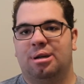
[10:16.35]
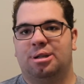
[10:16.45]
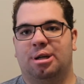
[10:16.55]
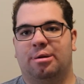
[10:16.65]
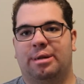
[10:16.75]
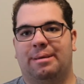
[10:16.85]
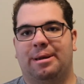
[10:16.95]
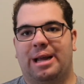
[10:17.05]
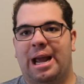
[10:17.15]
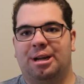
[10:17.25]
So, I
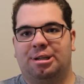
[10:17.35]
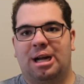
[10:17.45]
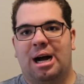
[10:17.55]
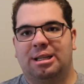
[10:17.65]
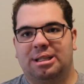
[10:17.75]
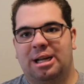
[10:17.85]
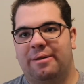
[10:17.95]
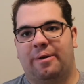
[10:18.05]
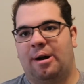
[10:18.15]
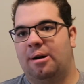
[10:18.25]
mean, 8 shots, it's
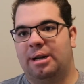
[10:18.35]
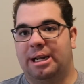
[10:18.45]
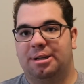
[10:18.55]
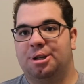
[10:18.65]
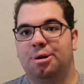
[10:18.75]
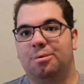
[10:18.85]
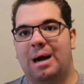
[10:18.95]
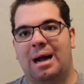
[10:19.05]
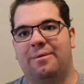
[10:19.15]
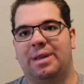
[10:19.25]
not very hard to hit 2
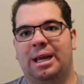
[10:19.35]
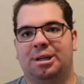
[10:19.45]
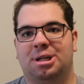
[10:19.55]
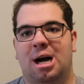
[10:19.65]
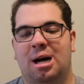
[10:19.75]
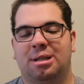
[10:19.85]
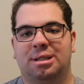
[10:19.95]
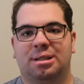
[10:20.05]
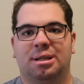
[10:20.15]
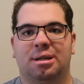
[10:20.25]
out of the 8
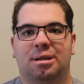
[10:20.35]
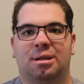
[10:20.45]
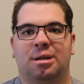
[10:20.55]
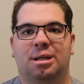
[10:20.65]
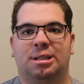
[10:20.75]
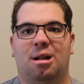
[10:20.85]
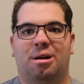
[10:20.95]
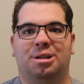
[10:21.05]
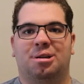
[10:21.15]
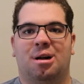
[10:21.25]
shots. As
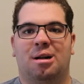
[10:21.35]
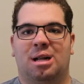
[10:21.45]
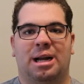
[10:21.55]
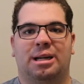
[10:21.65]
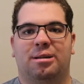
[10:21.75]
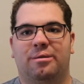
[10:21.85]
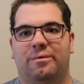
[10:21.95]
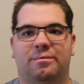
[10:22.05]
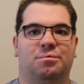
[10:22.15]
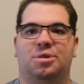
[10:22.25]
long as you're not like
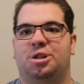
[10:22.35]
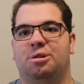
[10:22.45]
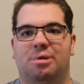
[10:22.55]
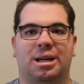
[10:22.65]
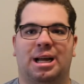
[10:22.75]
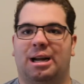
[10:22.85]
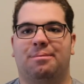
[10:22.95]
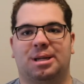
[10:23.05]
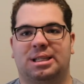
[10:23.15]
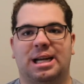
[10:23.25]
shooting like
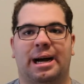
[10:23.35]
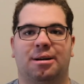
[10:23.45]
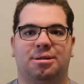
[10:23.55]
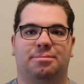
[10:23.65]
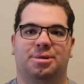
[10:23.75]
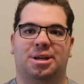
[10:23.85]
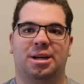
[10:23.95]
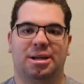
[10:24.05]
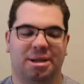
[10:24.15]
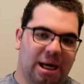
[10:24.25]
up in the sky or some
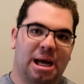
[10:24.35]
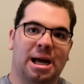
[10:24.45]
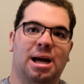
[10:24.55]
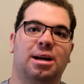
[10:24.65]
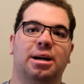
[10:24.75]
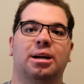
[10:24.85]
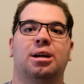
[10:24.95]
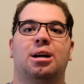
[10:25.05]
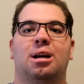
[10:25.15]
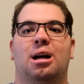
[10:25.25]
shit. And
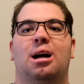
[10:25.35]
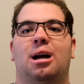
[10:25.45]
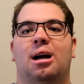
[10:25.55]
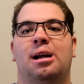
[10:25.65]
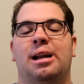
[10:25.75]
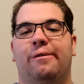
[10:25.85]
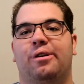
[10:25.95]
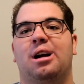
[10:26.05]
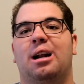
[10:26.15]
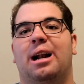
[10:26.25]

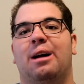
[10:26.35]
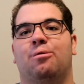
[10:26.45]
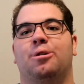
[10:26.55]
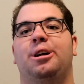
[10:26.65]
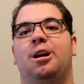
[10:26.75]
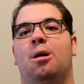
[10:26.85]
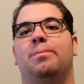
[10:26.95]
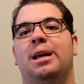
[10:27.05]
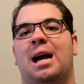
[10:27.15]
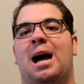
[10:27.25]
another gun I really
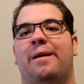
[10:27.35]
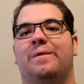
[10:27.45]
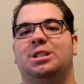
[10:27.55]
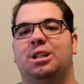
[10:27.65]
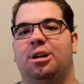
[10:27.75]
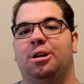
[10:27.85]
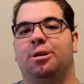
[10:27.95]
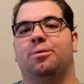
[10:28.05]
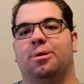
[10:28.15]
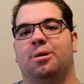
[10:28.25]
hope they have is the
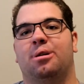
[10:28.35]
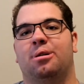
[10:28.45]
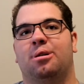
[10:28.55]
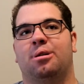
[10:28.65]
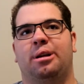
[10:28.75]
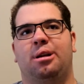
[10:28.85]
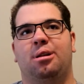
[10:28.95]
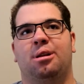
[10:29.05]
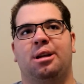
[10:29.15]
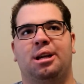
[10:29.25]
Gewer. Or
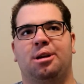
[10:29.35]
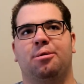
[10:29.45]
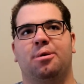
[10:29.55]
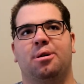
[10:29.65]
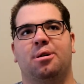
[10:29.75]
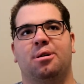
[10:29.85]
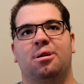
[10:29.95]
the Gewer?